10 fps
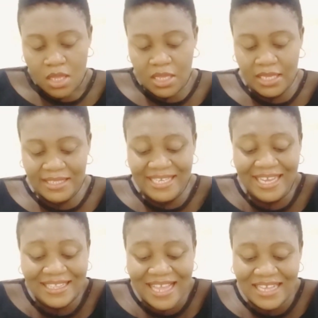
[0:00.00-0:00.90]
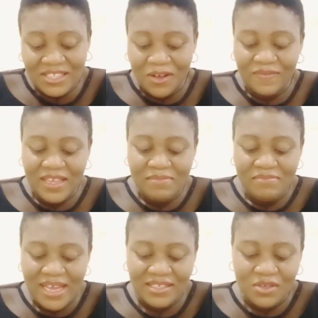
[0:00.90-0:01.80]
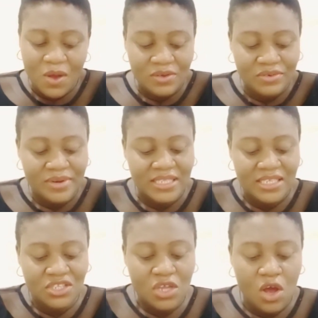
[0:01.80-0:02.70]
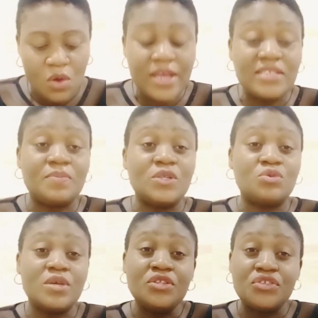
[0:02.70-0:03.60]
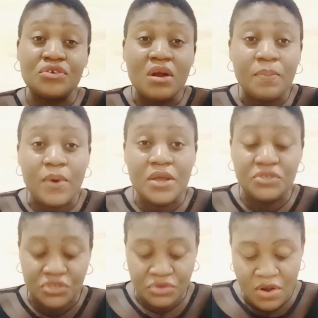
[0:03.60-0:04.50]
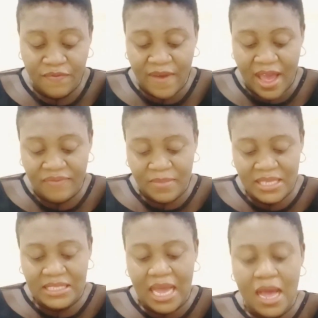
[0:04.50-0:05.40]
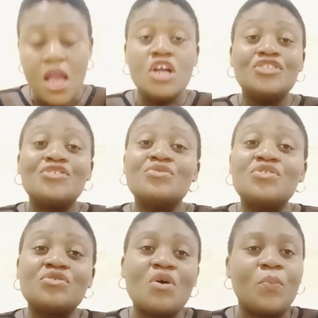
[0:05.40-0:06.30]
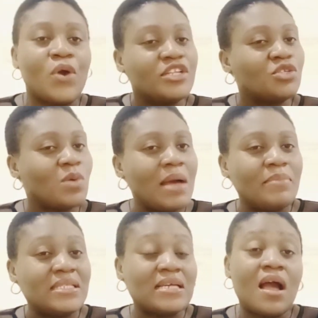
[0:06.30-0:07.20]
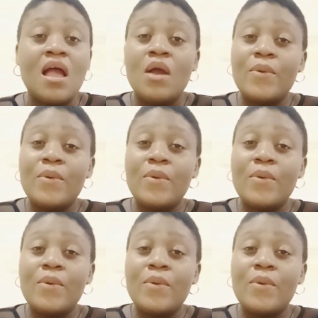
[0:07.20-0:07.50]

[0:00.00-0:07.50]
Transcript: the thickness of the mixed concrete is always between 0.05 meter to 0.1 meter.